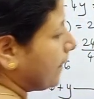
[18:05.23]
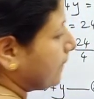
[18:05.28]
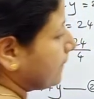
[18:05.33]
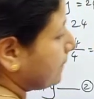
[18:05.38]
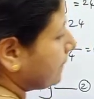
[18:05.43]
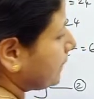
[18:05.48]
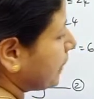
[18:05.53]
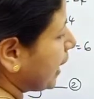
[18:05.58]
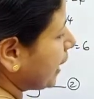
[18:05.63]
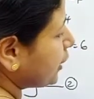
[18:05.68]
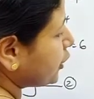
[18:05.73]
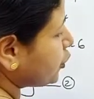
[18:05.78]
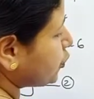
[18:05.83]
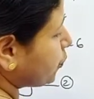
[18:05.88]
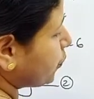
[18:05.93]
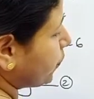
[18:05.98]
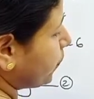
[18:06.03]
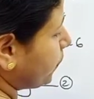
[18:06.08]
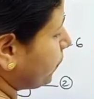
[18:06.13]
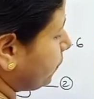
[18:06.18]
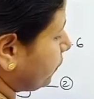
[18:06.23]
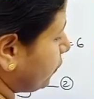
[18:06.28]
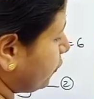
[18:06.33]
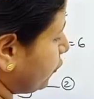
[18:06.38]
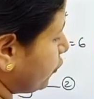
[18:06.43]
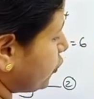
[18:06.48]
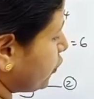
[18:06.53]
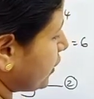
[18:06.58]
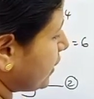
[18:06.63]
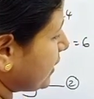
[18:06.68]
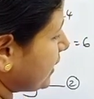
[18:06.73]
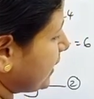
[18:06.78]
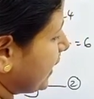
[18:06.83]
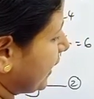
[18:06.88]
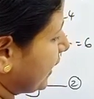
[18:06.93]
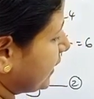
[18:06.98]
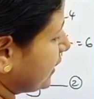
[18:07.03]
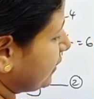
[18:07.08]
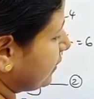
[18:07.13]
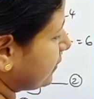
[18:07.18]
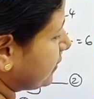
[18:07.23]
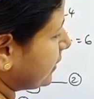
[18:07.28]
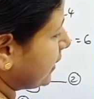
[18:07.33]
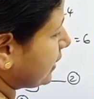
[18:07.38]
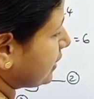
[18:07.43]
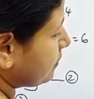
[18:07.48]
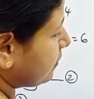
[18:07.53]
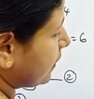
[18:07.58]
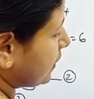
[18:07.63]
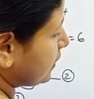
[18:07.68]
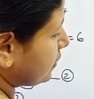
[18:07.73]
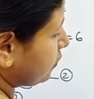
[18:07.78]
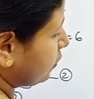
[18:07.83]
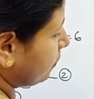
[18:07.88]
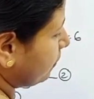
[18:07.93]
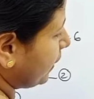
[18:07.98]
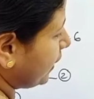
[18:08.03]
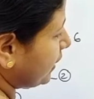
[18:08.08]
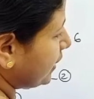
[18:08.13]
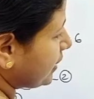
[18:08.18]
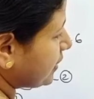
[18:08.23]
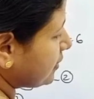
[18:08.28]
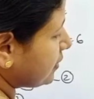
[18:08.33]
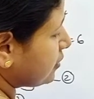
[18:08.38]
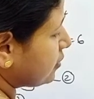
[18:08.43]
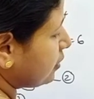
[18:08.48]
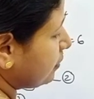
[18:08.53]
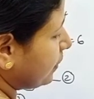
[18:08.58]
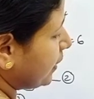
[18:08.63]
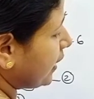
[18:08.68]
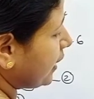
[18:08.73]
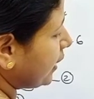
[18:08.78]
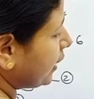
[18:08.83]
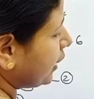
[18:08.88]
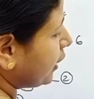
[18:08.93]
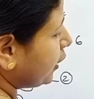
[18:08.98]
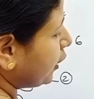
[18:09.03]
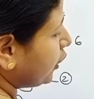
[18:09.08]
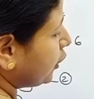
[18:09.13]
by 2, which is negative 6 plus or minus, this will be